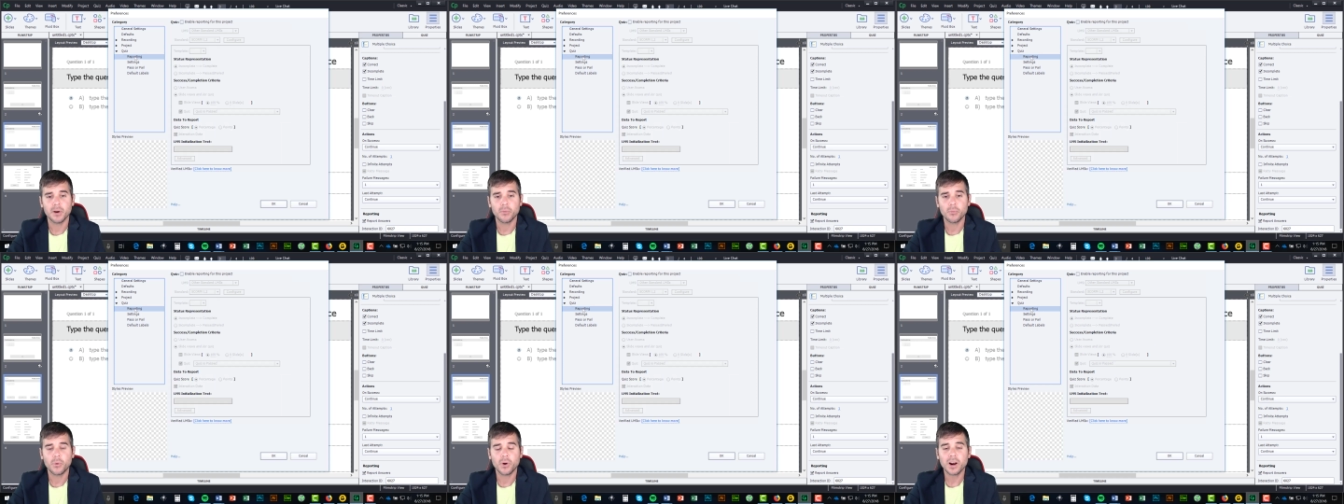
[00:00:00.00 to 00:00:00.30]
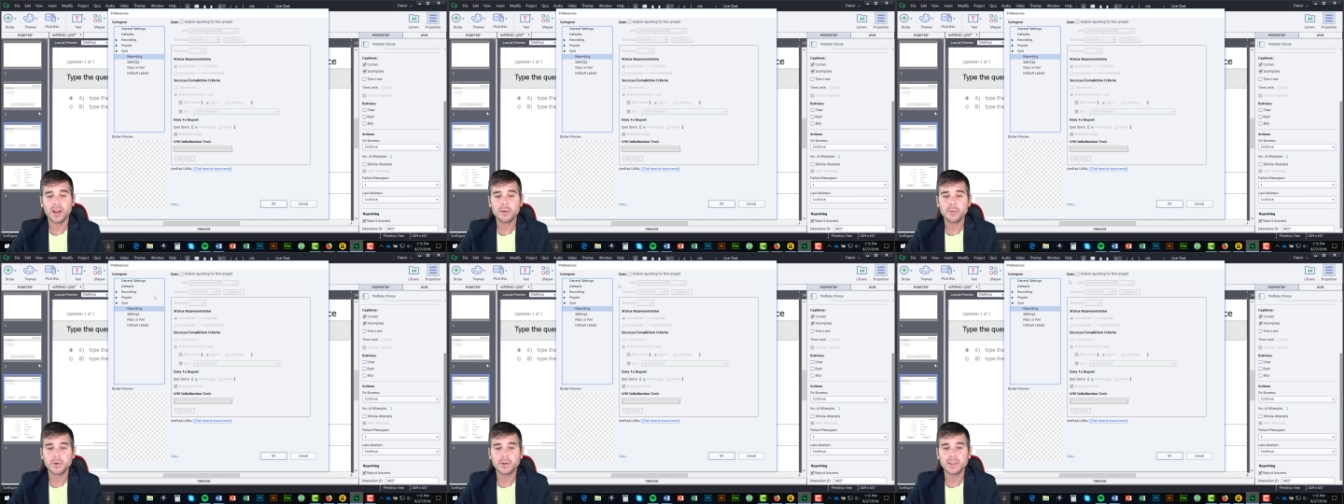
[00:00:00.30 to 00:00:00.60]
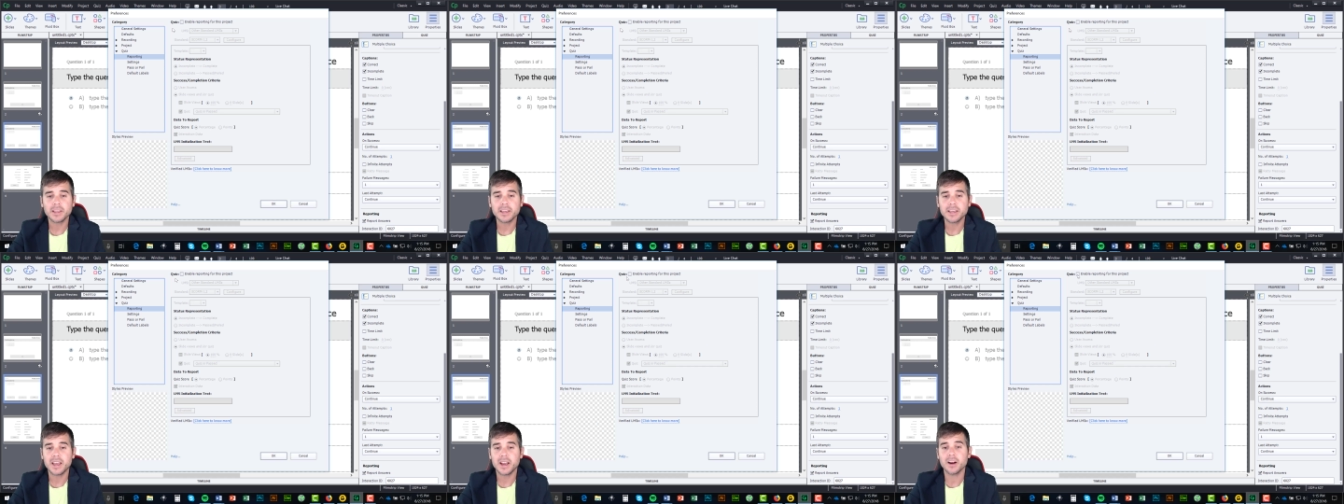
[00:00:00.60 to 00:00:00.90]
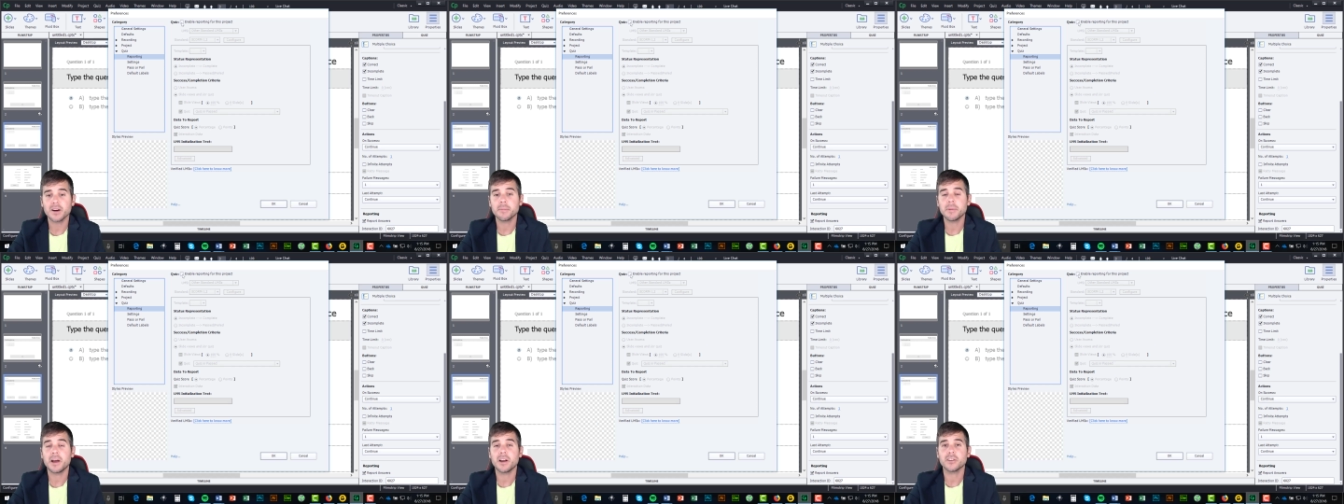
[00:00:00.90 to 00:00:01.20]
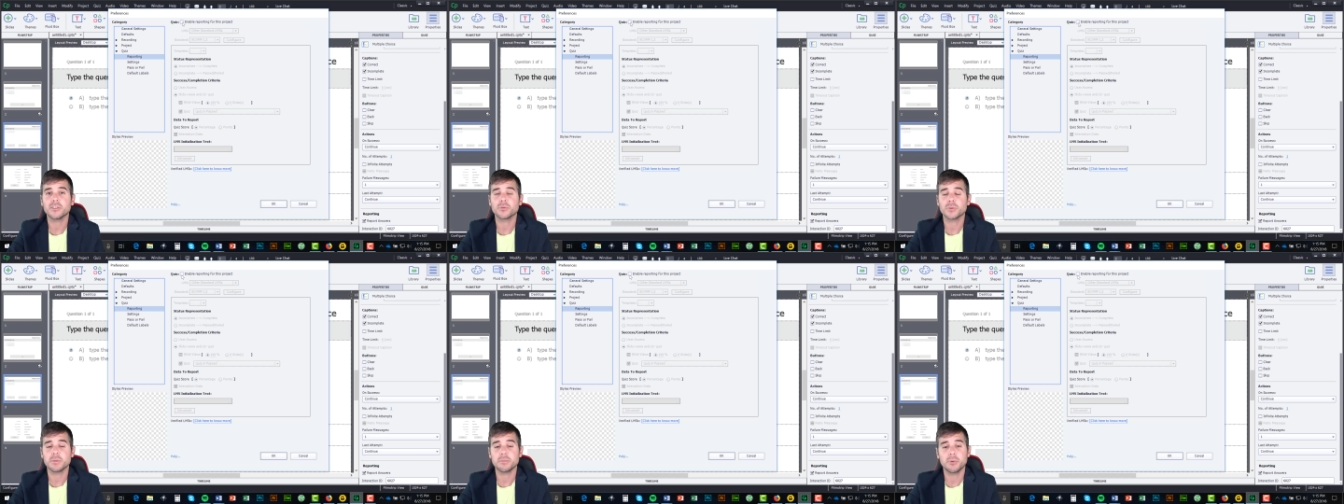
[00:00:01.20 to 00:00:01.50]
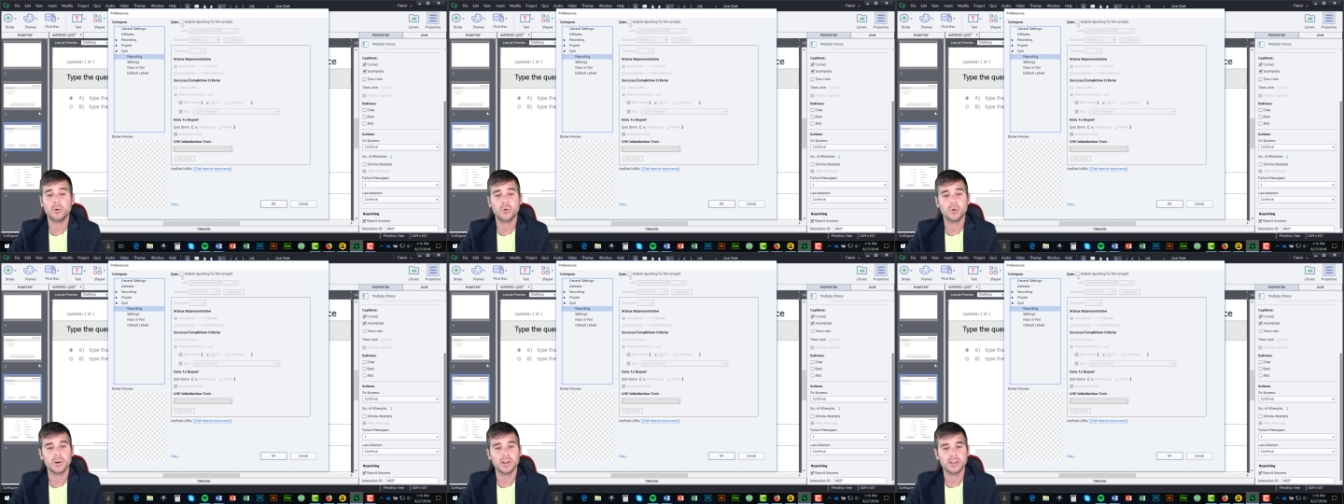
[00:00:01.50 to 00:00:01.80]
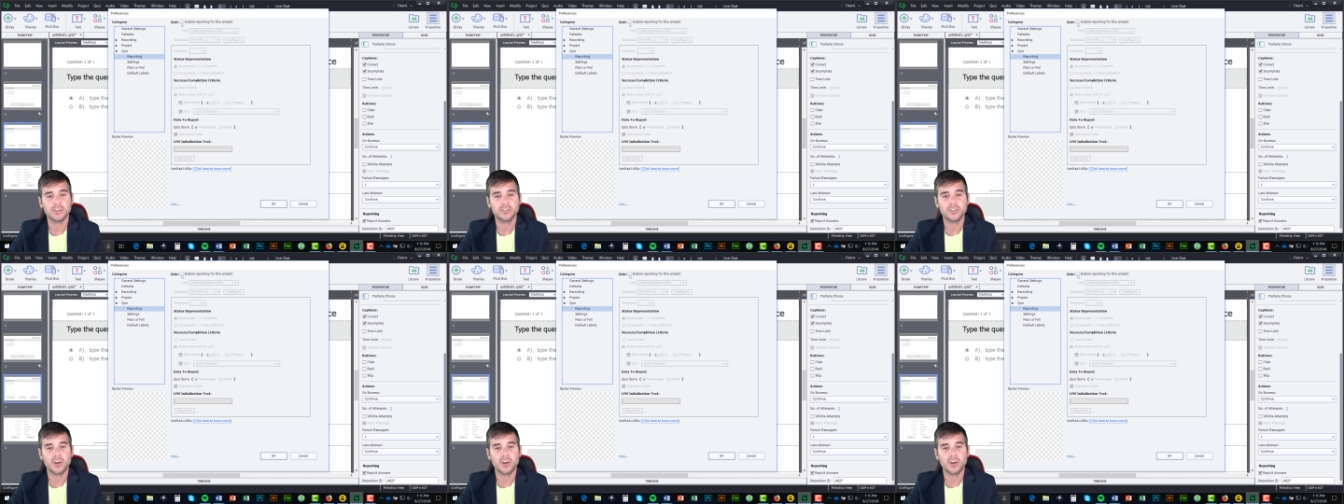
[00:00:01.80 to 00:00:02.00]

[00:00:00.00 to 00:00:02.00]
But what I really care about is reporting.